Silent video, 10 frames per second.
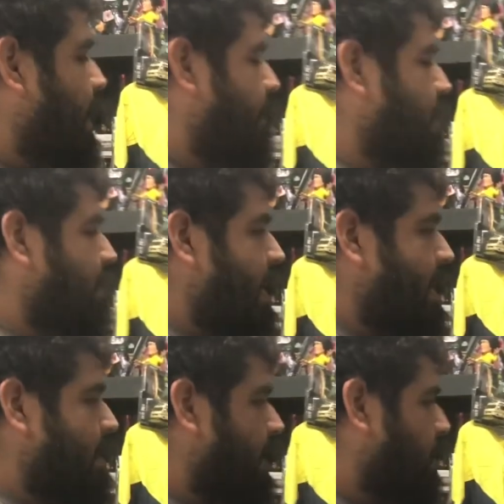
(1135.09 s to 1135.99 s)
if there's
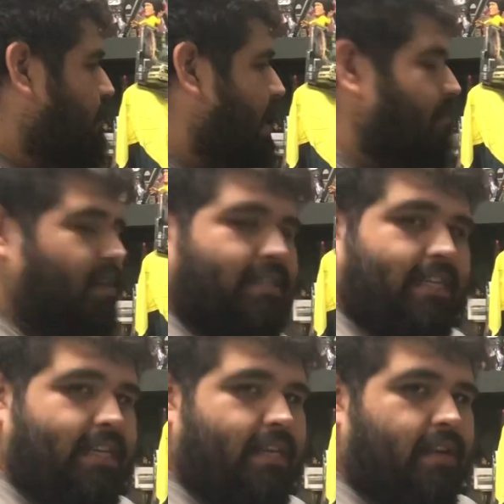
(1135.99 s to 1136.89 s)
any like a Dragon Ball
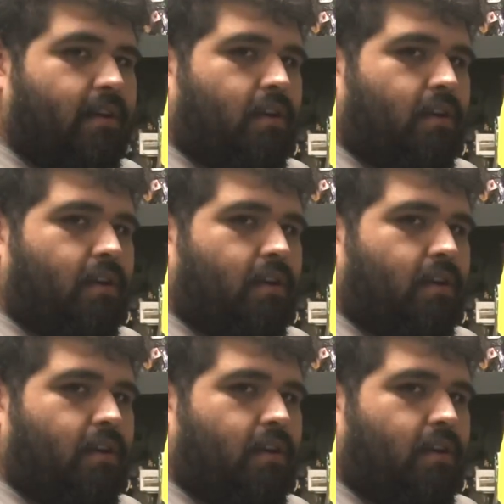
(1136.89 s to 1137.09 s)
Z